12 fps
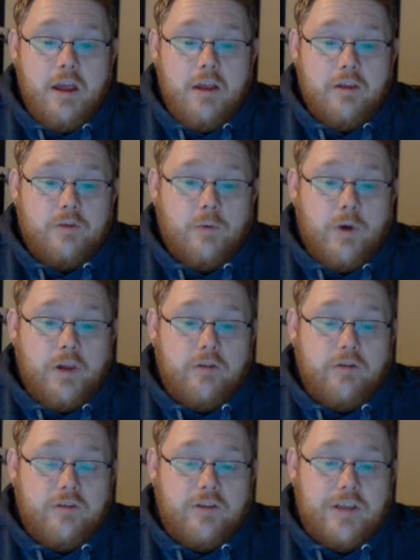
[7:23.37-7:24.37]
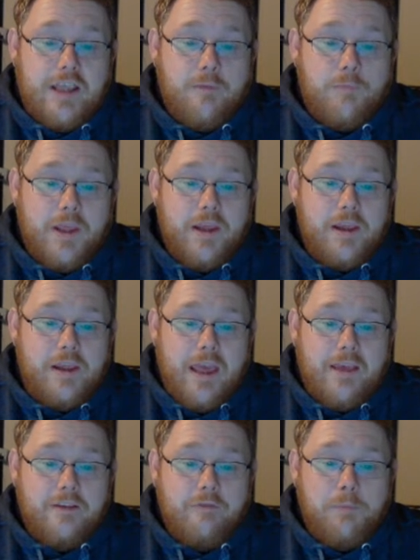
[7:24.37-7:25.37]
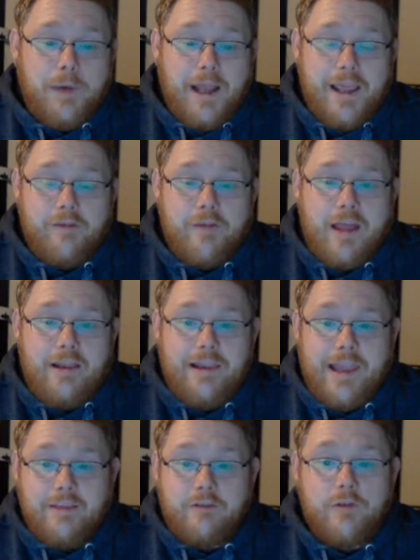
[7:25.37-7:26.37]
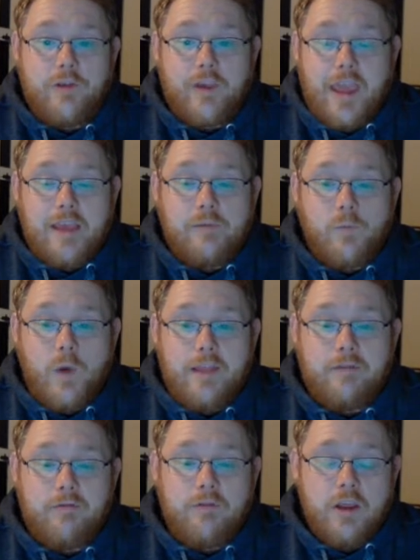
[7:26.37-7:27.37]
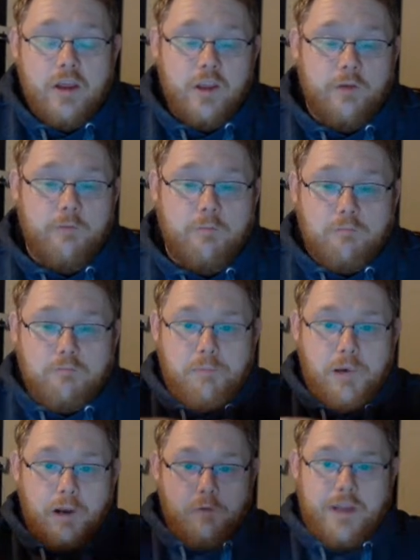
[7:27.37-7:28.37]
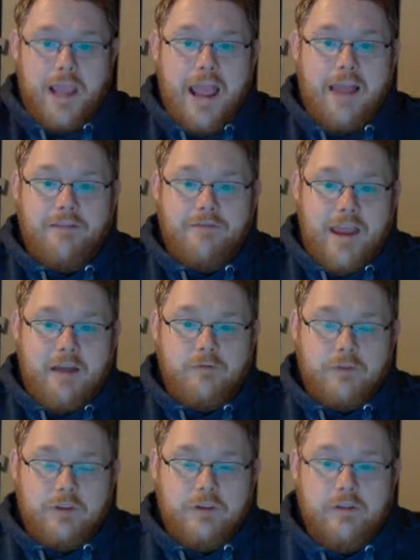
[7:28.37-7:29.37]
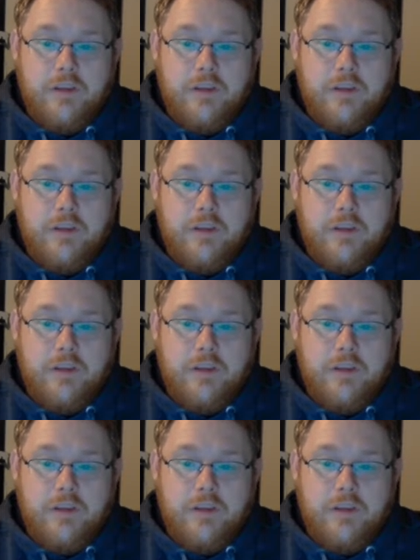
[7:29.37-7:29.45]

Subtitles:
So I could see it being a case of playing that later in the game when you've blown your hand out,